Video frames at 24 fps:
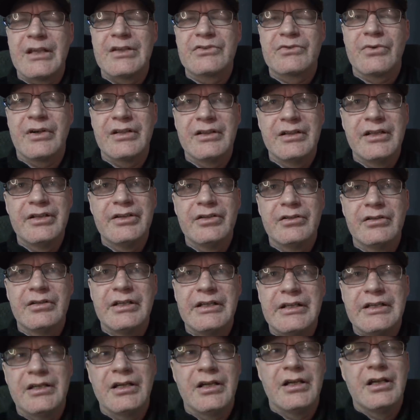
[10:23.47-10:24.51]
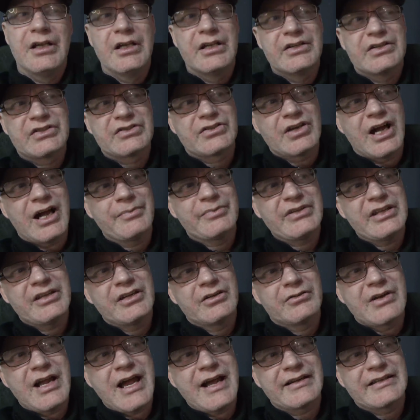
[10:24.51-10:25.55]
So I literally stopped
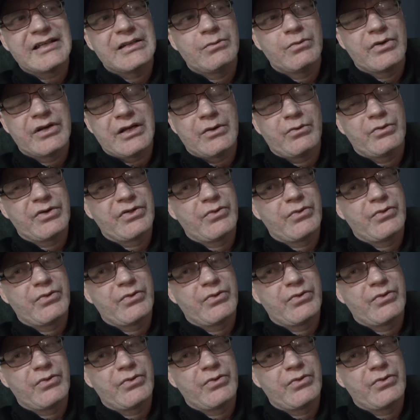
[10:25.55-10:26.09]
interacting with,